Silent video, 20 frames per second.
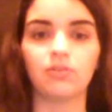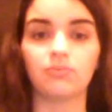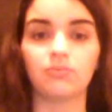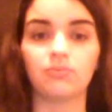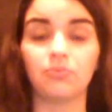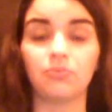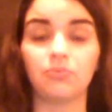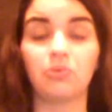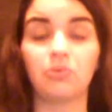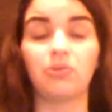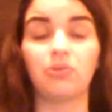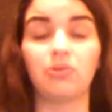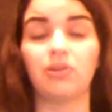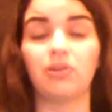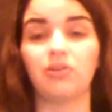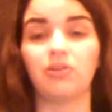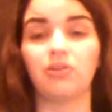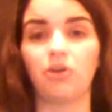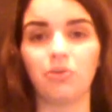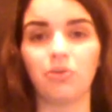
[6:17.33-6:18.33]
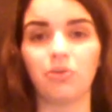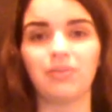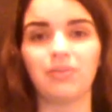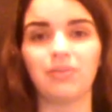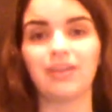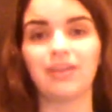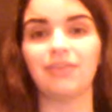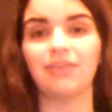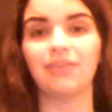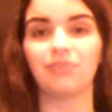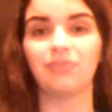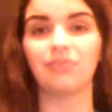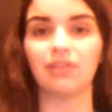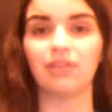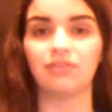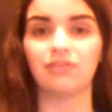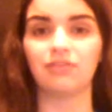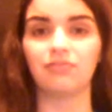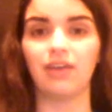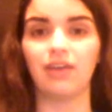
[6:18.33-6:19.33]
we could hope that he would
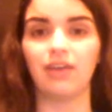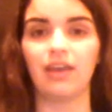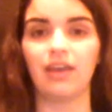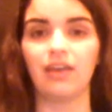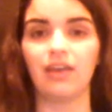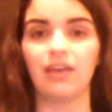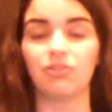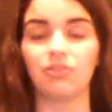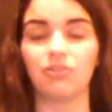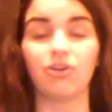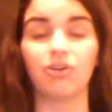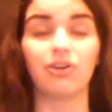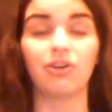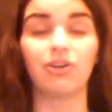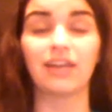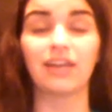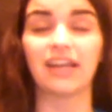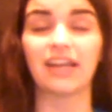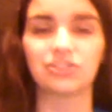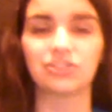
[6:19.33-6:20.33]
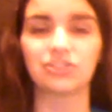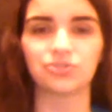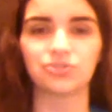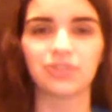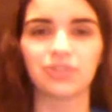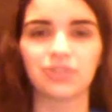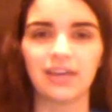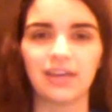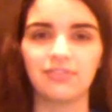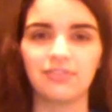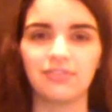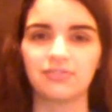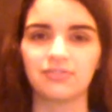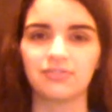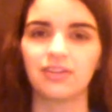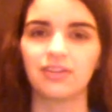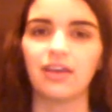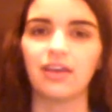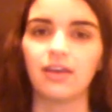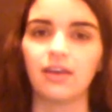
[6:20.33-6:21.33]
live a long and natural life.
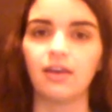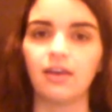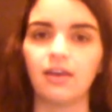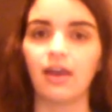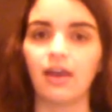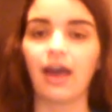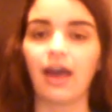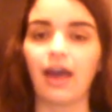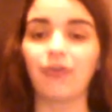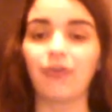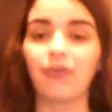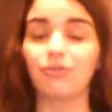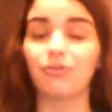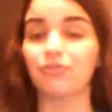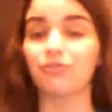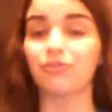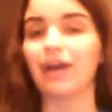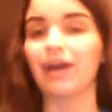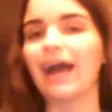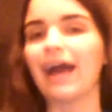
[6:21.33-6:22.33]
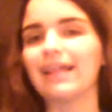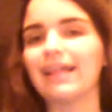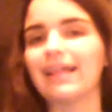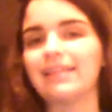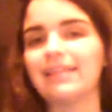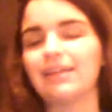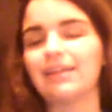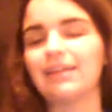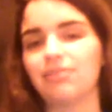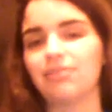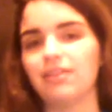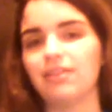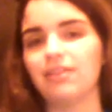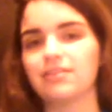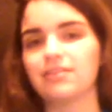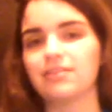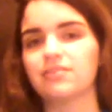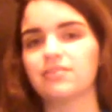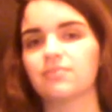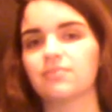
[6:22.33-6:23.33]
However, I highly doubt
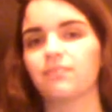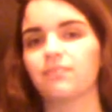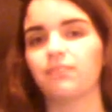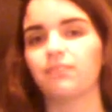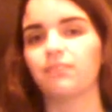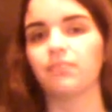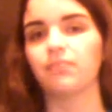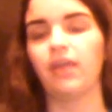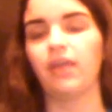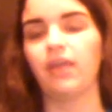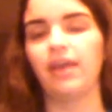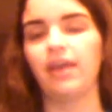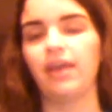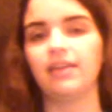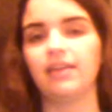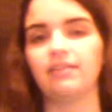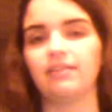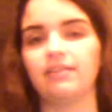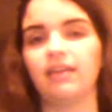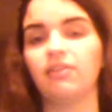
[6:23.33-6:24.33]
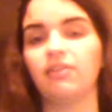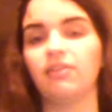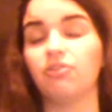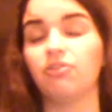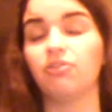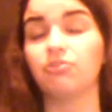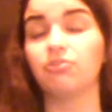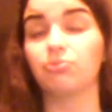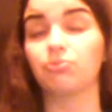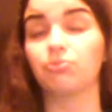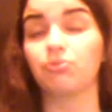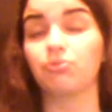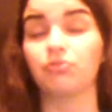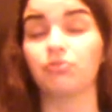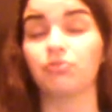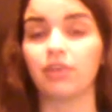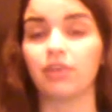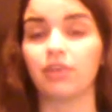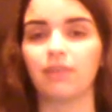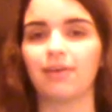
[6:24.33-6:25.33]
this. In 10 years, we'll
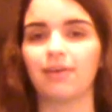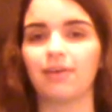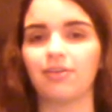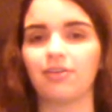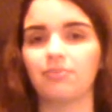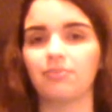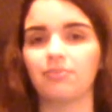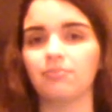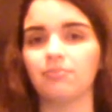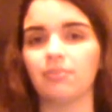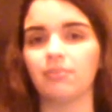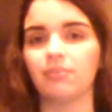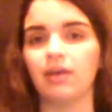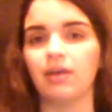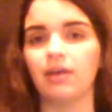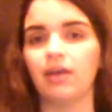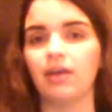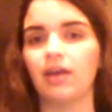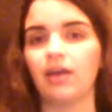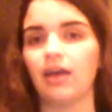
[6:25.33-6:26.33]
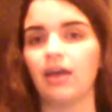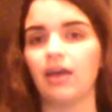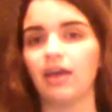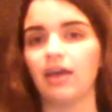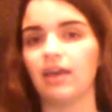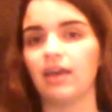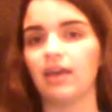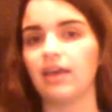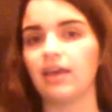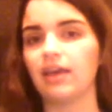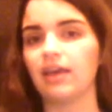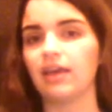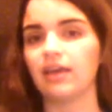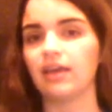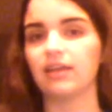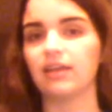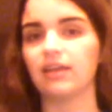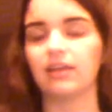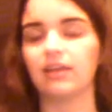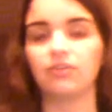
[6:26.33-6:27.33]
forget about him.
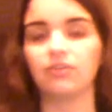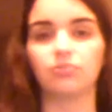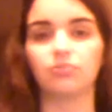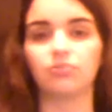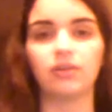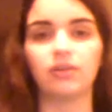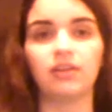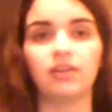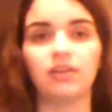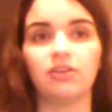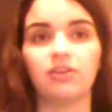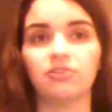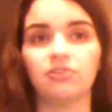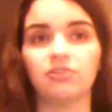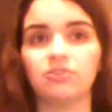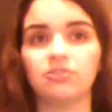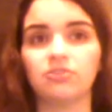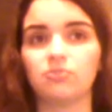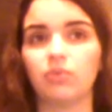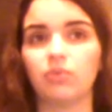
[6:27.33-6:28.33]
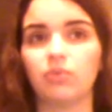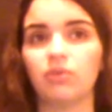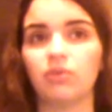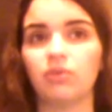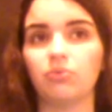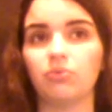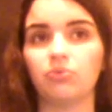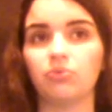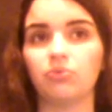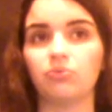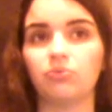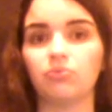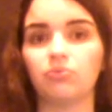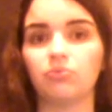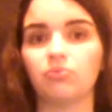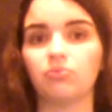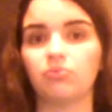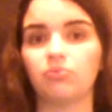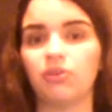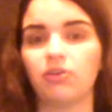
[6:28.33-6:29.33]
And in 20 years, we will
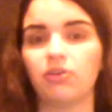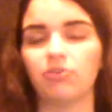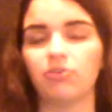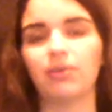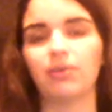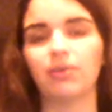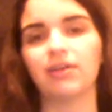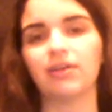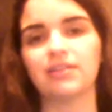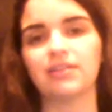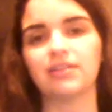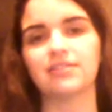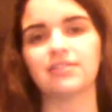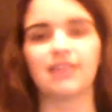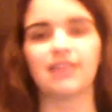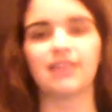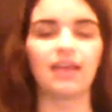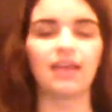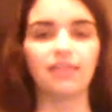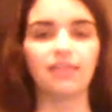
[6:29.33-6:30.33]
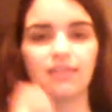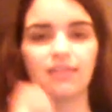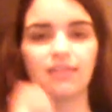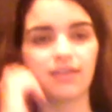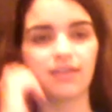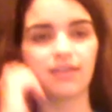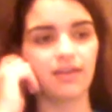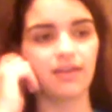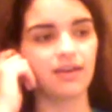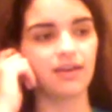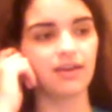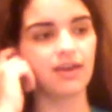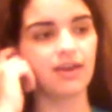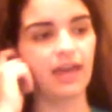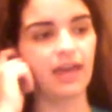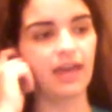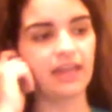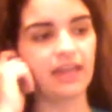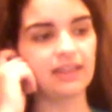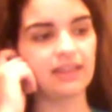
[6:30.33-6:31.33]
hear about his death.
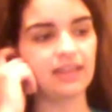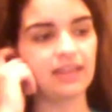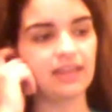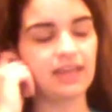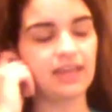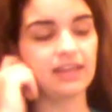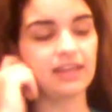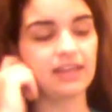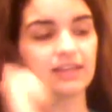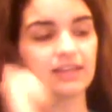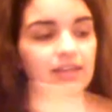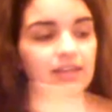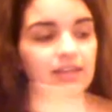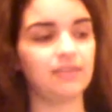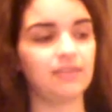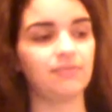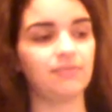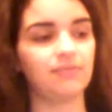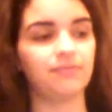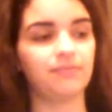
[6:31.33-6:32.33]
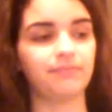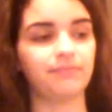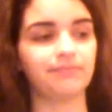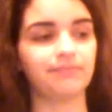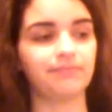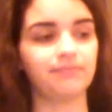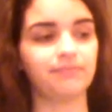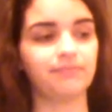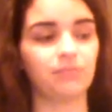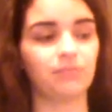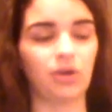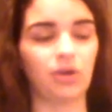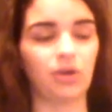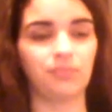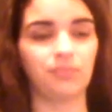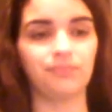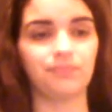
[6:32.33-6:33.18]
And then, well,